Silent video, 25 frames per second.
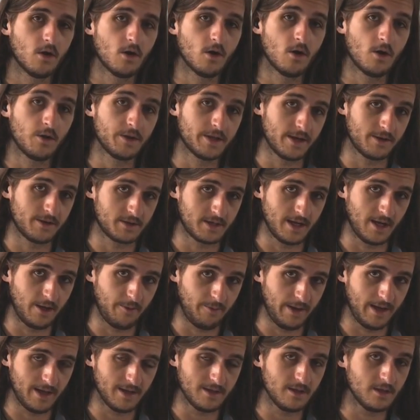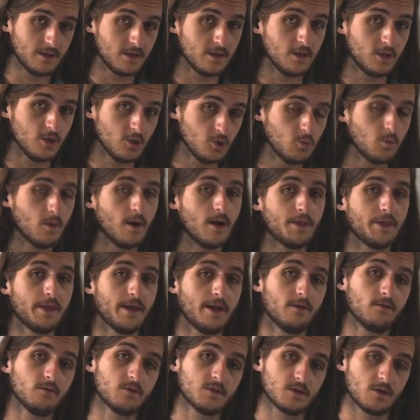all down to how badly you want
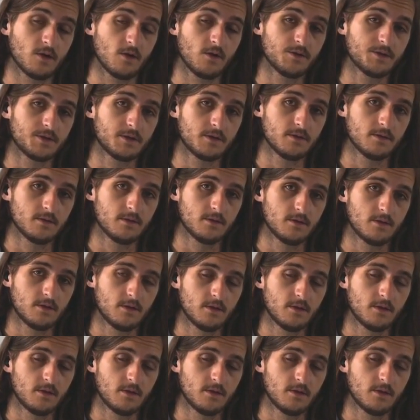that result.